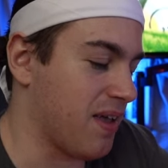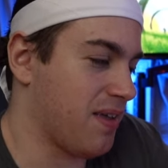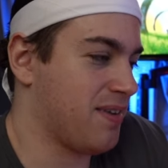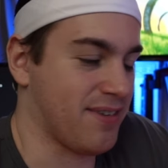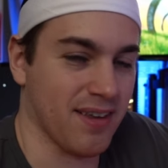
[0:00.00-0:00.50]

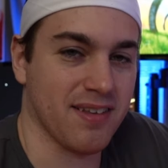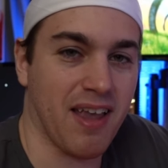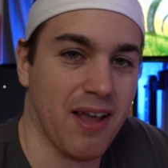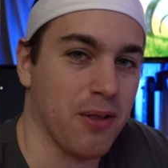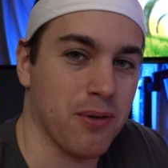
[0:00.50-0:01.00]
since
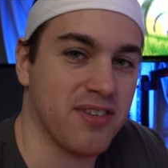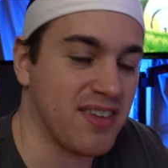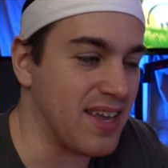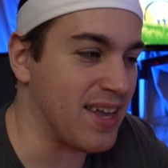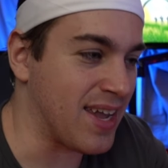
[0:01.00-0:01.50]
Halo
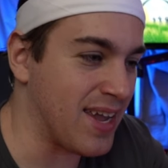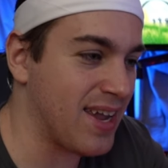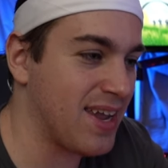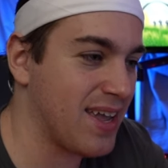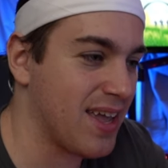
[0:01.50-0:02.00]

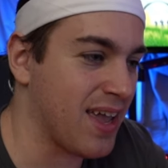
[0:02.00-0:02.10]
CE,